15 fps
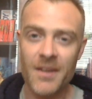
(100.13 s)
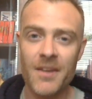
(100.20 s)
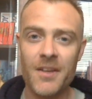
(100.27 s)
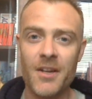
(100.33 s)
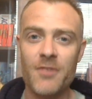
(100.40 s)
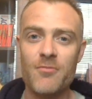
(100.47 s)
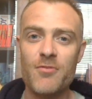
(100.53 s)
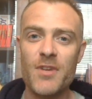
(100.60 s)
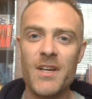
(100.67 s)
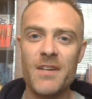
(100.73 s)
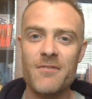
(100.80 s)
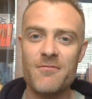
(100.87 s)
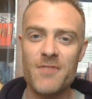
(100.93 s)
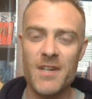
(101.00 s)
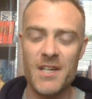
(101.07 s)
you know,
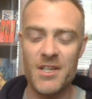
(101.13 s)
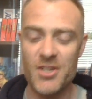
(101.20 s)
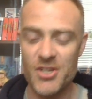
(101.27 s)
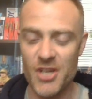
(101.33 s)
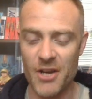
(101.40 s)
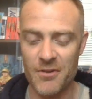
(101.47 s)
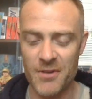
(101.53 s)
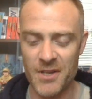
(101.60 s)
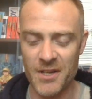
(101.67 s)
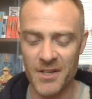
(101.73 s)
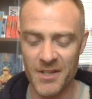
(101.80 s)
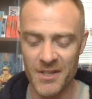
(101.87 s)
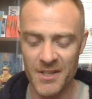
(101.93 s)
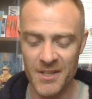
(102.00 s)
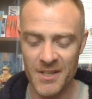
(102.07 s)
really show you
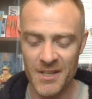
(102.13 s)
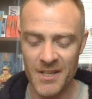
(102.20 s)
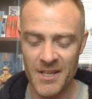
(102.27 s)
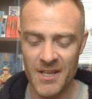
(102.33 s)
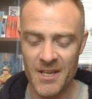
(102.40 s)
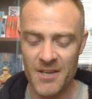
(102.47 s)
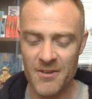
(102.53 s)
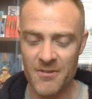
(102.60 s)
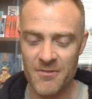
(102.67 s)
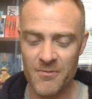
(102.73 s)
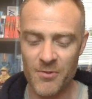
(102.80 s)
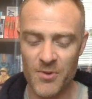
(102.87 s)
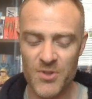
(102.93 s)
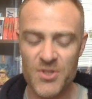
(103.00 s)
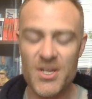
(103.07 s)

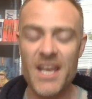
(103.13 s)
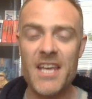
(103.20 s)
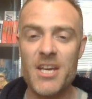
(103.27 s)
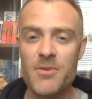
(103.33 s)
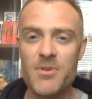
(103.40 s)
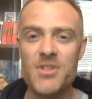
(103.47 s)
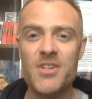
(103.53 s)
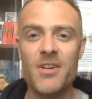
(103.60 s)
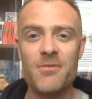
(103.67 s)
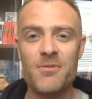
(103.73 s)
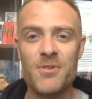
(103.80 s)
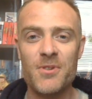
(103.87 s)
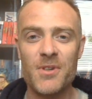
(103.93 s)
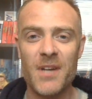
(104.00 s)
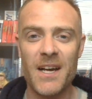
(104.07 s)
what Sega was so
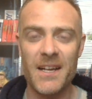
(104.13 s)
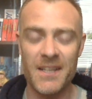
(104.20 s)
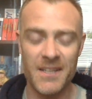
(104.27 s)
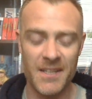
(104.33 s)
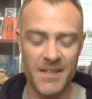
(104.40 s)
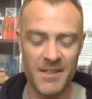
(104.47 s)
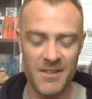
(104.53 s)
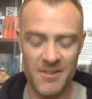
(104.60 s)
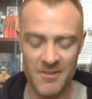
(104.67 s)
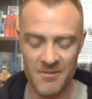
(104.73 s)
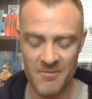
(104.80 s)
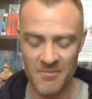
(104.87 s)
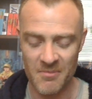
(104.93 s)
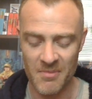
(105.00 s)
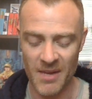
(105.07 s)
good at
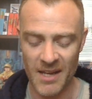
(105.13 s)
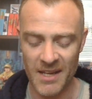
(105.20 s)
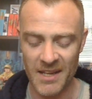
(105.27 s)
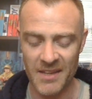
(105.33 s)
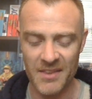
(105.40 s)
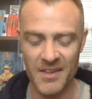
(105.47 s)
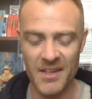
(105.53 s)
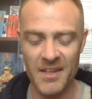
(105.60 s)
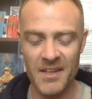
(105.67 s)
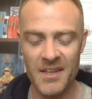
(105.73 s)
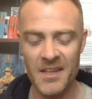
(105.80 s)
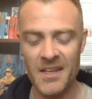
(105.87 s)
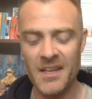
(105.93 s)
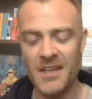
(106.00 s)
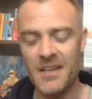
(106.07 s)
back in the
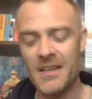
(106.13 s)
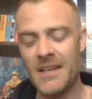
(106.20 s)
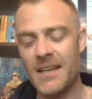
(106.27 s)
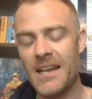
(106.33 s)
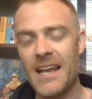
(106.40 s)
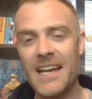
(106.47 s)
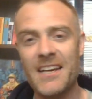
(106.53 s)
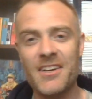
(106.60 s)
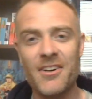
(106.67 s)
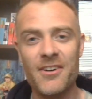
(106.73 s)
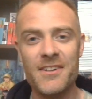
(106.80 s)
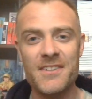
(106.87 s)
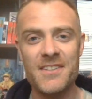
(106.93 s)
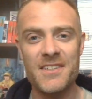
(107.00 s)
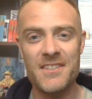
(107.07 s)
late
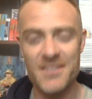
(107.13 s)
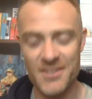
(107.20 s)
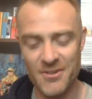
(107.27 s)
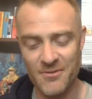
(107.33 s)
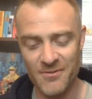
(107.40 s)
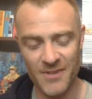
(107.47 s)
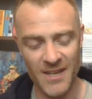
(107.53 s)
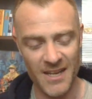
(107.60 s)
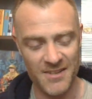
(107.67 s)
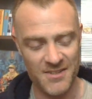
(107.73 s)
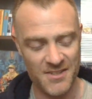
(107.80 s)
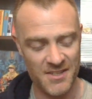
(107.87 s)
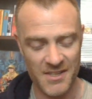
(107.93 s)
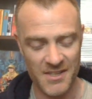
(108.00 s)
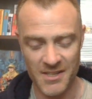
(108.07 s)
90s,
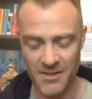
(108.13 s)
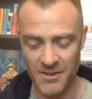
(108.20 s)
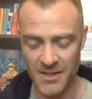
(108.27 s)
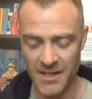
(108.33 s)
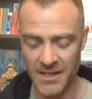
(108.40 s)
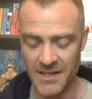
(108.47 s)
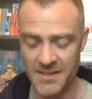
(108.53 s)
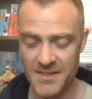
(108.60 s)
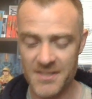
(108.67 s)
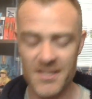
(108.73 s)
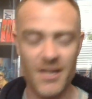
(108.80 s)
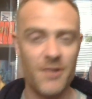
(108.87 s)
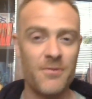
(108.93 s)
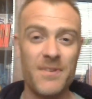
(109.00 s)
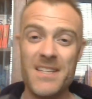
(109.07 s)
2000s in the arcades.
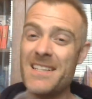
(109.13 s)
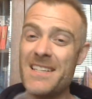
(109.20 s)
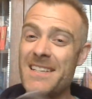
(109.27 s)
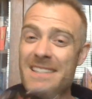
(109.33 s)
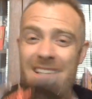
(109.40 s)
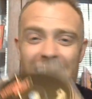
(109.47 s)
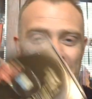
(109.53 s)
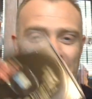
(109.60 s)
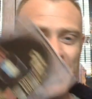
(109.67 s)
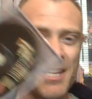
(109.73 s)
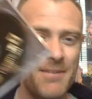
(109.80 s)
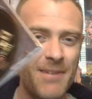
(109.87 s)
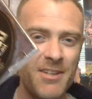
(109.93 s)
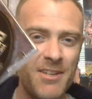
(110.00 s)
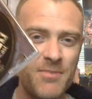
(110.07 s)
So this is a dead
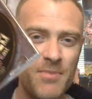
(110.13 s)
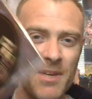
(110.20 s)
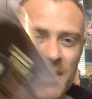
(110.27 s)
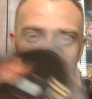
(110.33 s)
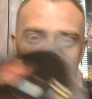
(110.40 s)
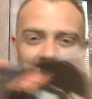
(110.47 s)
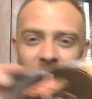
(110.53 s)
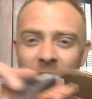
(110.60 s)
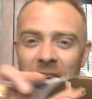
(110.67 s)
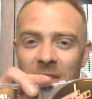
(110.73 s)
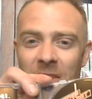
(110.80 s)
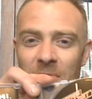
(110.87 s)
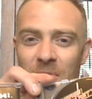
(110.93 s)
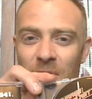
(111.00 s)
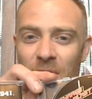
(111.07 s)
cheap game to pick up. I think
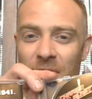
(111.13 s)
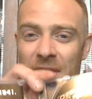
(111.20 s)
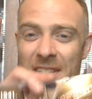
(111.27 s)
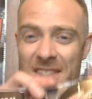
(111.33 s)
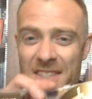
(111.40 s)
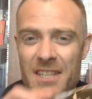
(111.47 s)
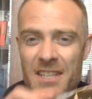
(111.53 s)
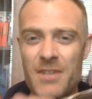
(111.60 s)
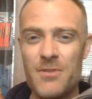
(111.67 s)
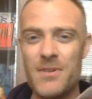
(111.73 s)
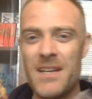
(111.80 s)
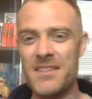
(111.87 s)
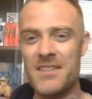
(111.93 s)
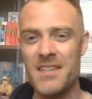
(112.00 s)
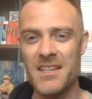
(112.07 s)
I bought this sealed
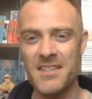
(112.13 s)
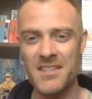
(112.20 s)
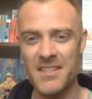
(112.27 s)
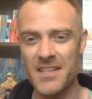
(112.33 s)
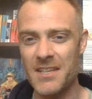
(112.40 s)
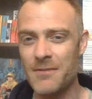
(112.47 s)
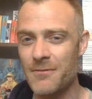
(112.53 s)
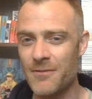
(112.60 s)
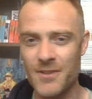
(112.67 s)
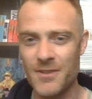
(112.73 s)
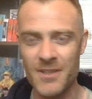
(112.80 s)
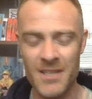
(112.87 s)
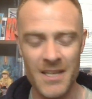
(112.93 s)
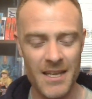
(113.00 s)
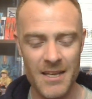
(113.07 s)
NTSC
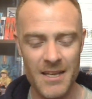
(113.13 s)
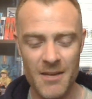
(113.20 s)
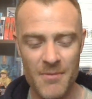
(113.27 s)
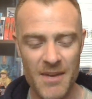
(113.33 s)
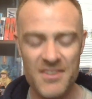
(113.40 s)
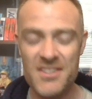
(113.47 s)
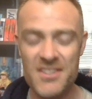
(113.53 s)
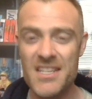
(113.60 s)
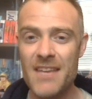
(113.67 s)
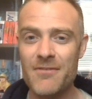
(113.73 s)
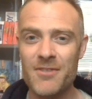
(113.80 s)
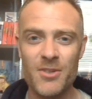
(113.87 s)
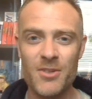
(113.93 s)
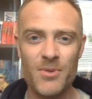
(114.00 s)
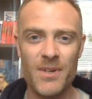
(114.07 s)
for about
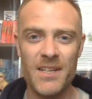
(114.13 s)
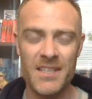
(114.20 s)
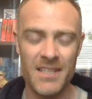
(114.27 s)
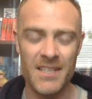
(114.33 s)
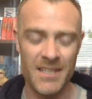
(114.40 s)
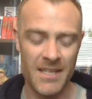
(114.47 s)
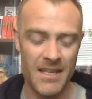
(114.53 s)
£7.